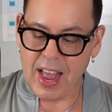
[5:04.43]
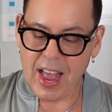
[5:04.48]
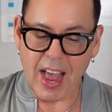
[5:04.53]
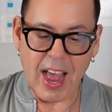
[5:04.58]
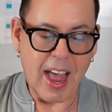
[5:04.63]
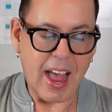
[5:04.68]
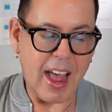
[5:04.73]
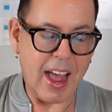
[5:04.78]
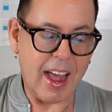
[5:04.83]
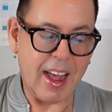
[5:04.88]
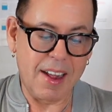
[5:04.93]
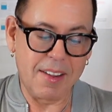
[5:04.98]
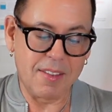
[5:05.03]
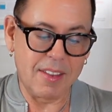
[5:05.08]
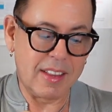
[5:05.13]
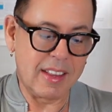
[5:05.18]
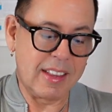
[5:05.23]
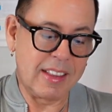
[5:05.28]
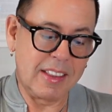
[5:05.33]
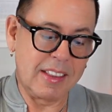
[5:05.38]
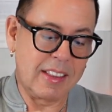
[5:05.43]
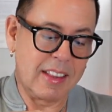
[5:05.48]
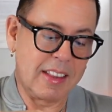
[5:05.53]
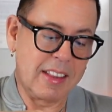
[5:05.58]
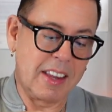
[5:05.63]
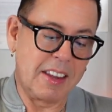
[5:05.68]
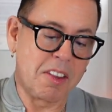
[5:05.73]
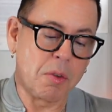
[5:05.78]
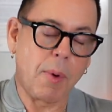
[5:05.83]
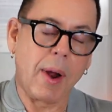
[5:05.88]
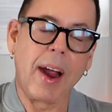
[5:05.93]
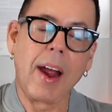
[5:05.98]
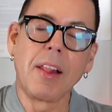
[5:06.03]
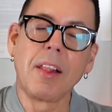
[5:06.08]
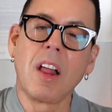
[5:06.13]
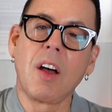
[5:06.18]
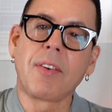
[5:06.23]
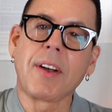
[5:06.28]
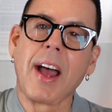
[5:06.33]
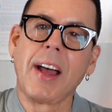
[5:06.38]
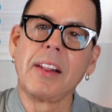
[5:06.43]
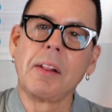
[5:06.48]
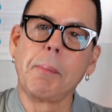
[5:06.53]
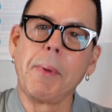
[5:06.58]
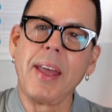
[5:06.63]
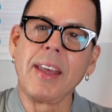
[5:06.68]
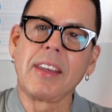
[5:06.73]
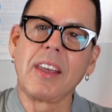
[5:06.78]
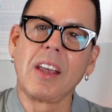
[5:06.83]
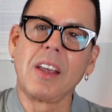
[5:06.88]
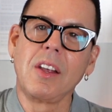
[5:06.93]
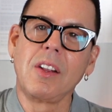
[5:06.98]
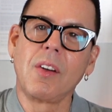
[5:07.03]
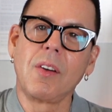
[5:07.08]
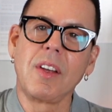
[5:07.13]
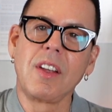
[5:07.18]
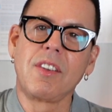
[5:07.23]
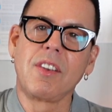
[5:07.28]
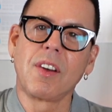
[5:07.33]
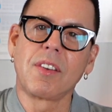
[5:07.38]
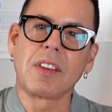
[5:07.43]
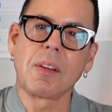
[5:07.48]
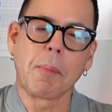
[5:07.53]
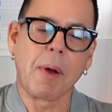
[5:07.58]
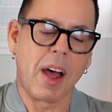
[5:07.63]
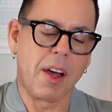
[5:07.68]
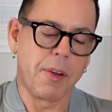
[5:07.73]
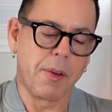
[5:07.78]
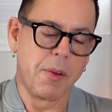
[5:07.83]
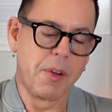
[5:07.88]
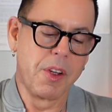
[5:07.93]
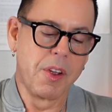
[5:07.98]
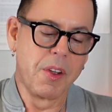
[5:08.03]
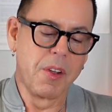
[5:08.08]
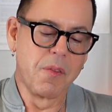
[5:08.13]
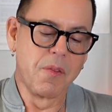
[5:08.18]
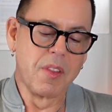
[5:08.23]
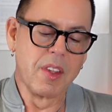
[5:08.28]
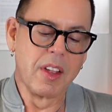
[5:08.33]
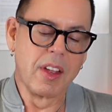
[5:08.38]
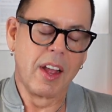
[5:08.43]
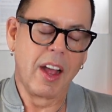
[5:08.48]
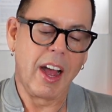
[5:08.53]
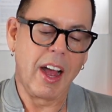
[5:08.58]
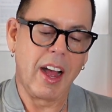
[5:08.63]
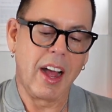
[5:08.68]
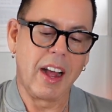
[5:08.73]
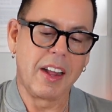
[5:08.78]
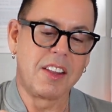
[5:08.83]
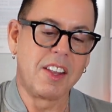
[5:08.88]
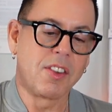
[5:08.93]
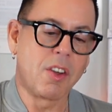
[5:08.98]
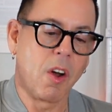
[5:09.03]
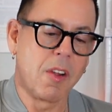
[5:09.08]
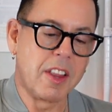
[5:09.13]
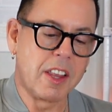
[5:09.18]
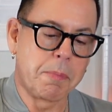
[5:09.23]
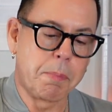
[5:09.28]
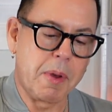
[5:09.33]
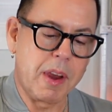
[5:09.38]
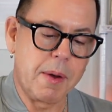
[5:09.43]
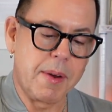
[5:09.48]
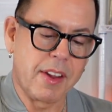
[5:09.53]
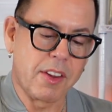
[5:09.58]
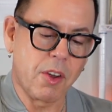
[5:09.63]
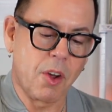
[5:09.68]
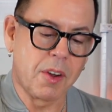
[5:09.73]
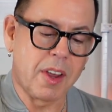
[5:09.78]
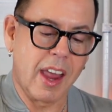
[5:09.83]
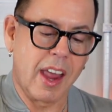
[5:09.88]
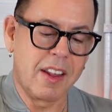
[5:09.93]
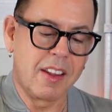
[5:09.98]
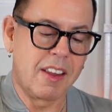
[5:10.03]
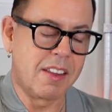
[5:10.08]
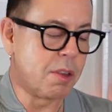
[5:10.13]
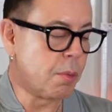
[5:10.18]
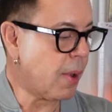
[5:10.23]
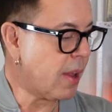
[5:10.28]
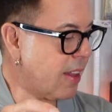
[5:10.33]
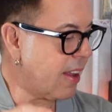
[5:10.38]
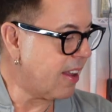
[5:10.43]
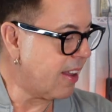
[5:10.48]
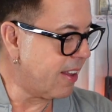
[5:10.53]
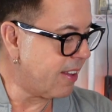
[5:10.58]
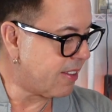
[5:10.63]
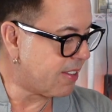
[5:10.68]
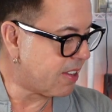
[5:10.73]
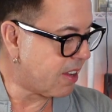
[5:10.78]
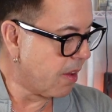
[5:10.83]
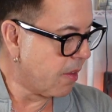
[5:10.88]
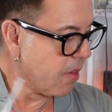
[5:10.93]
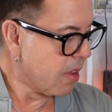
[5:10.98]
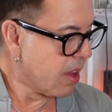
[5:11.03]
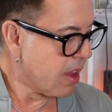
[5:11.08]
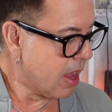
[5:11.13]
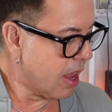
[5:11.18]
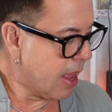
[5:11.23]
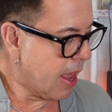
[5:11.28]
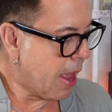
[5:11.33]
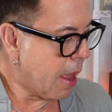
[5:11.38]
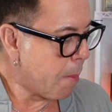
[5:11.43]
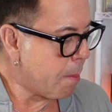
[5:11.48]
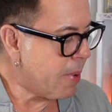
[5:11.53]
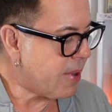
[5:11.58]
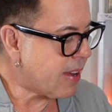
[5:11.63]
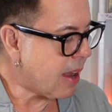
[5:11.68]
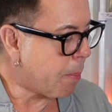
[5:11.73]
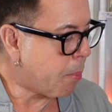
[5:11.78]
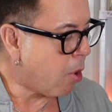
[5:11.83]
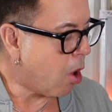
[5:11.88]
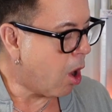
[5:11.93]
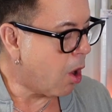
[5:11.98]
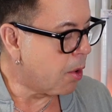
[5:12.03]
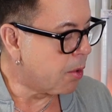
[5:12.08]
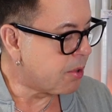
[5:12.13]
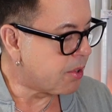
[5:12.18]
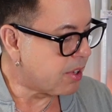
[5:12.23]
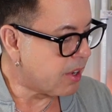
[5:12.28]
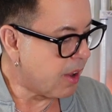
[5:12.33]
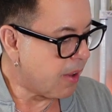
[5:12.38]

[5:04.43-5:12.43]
And this is what I love candle making, you know, it's just about this whole experience. Okay, this one is Beach Approach.